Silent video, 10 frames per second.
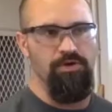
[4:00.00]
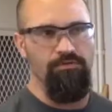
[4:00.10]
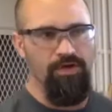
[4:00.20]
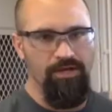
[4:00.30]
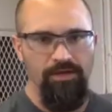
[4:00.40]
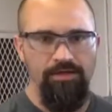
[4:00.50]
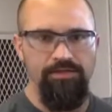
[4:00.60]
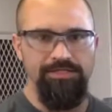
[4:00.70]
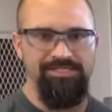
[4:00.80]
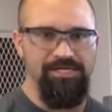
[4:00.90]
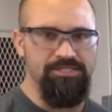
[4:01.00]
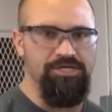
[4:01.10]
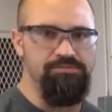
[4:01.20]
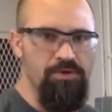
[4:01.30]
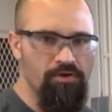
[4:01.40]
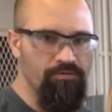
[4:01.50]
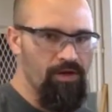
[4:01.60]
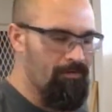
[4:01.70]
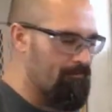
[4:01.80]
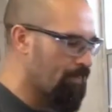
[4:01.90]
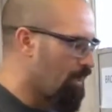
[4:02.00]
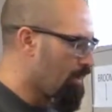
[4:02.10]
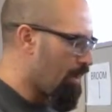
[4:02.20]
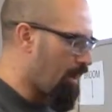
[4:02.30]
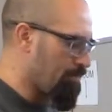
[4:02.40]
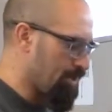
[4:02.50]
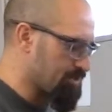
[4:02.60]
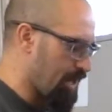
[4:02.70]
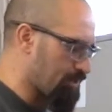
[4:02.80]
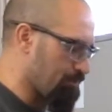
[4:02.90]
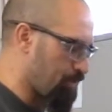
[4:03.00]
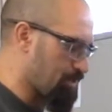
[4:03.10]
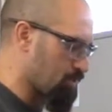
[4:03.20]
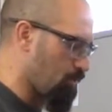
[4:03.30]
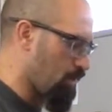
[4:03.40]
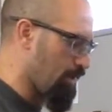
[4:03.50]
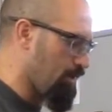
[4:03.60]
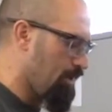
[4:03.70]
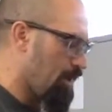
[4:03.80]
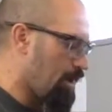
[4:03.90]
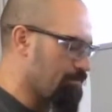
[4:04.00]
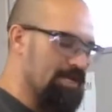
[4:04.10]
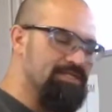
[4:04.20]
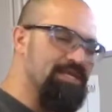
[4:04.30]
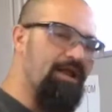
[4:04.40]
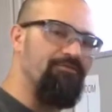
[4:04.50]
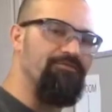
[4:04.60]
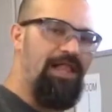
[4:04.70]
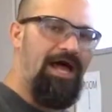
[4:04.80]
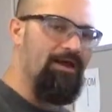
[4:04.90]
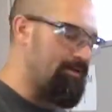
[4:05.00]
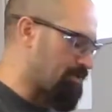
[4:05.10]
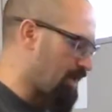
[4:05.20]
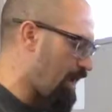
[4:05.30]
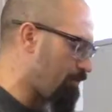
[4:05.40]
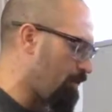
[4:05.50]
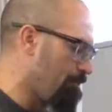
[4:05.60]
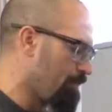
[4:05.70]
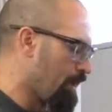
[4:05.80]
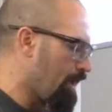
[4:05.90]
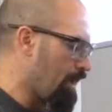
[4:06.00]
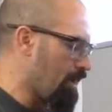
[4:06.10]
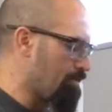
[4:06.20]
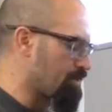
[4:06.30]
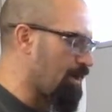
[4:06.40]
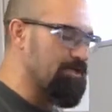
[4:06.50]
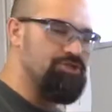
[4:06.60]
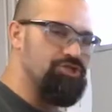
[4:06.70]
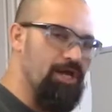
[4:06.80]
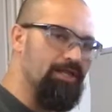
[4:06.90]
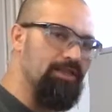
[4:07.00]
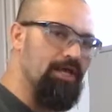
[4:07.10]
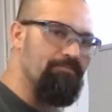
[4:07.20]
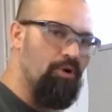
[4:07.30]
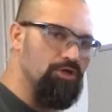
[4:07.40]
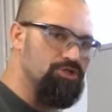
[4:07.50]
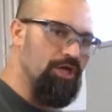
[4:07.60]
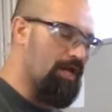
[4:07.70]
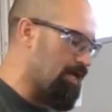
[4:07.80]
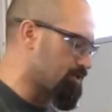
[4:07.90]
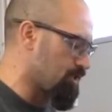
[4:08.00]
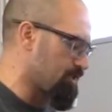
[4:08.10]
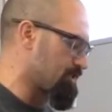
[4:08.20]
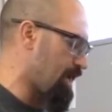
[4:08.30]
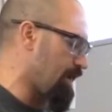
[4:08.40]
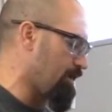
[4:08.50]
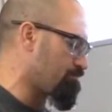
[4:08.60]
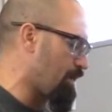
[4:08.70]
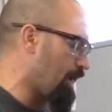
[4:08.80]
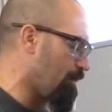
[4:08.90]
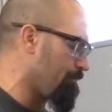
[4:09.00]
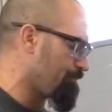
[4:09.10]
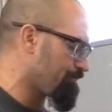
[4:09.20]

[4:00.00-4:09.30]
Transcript: moving, the disc is moving. I'm going to take the piece of wood, I'm going to set it flat on the table, and I'm going to gently push it into the sanding belt.